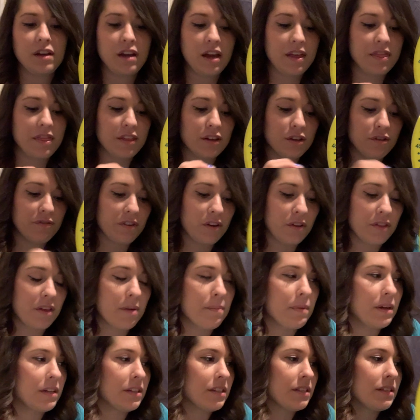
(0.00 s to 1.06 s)
and that you fill
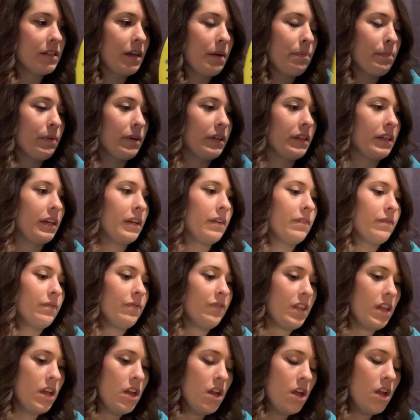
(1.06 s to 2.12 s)
them in separately.
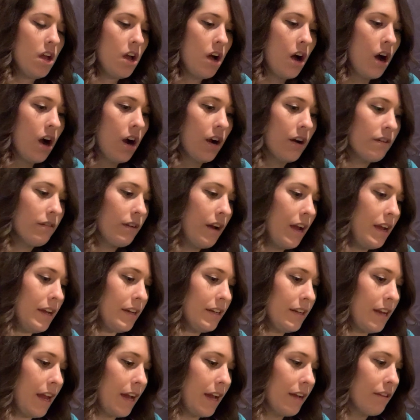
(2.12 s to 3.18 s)
All right,
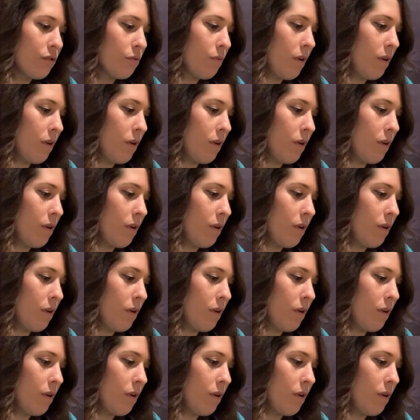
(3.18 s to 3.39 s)
next